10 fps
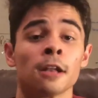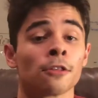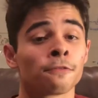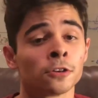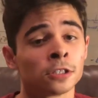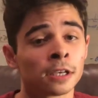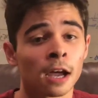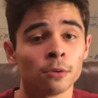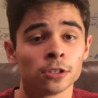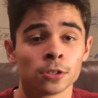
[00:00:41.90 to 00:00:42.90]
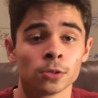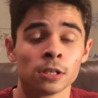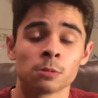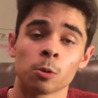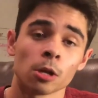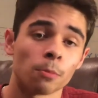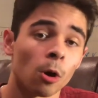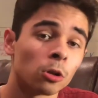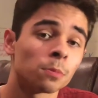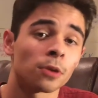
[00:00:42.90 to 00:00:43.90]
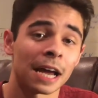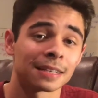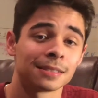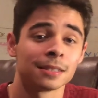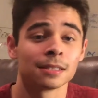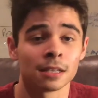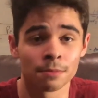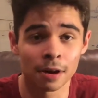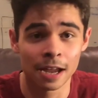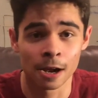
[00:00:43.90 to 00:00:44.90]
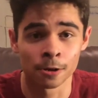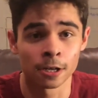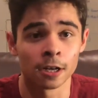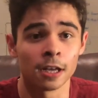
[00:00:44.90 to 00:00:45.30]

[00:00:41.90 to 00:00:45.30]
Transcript: the first thing I would do is pull up all the practices in my area